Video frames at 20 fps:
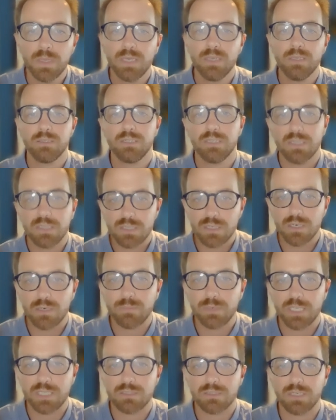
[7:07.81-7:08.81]
to determine
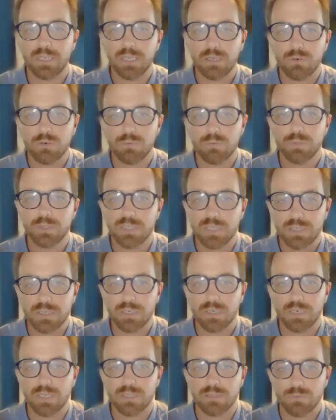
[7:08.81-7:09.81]
its legal position
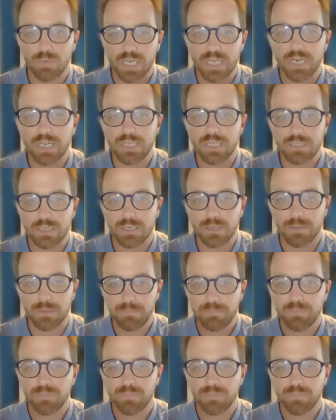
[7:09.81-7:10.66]
as a regulator,